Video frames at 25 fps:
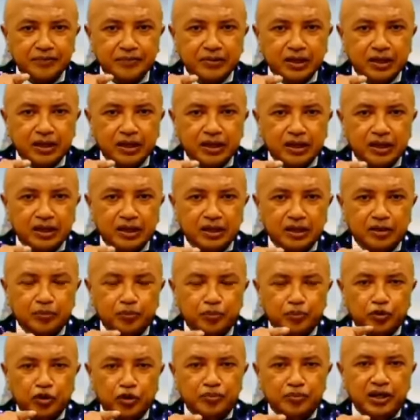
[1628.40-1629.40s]
So it's
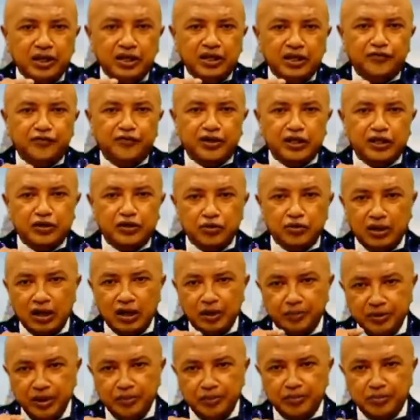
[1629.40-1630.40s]
the first
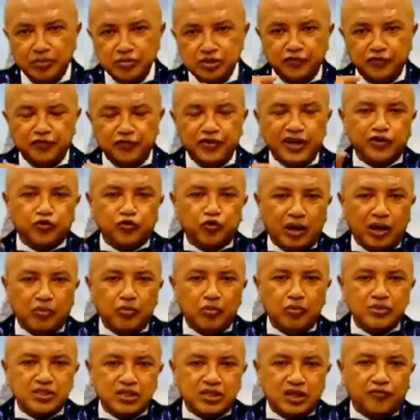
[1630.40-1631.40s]
book in
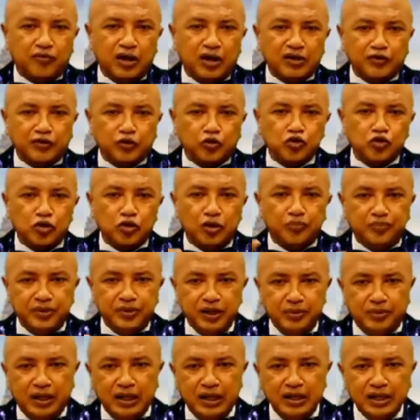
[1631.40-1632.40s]
the Sefer
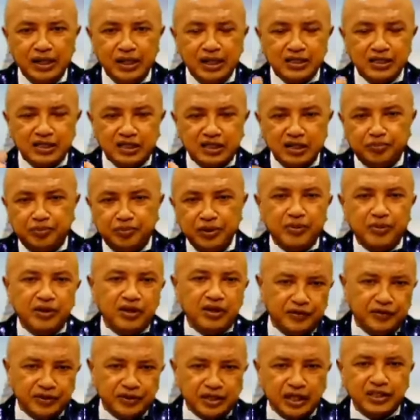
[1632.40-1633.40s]
Torat. So
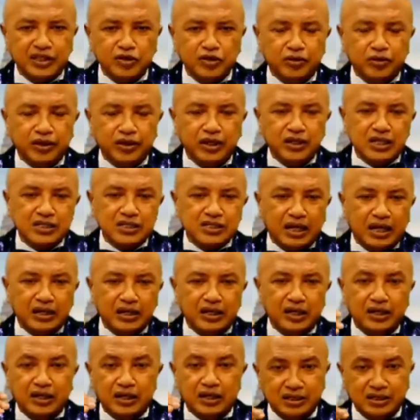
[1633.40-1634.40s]
yeah, it's not the
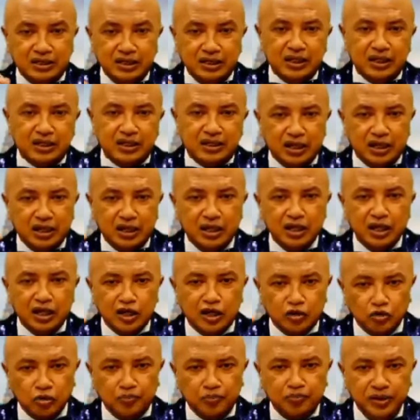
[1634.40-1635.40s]
Bible,
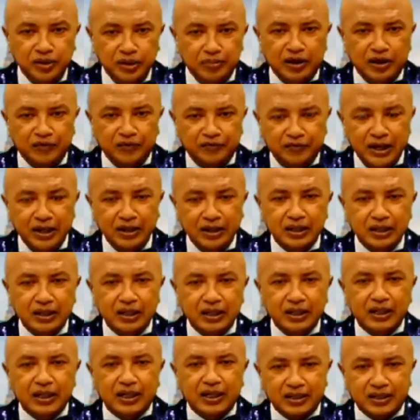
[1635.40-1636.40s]
but it's a letter
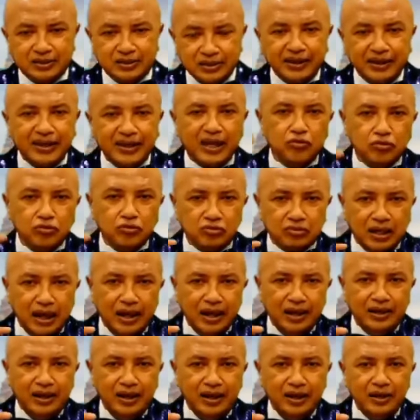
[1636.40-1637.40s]
that it is
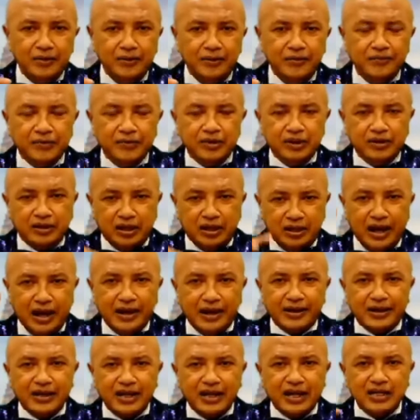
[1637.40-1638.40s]
said as Bible,
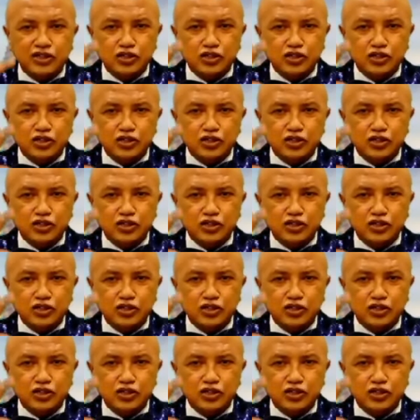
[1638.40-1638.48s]
but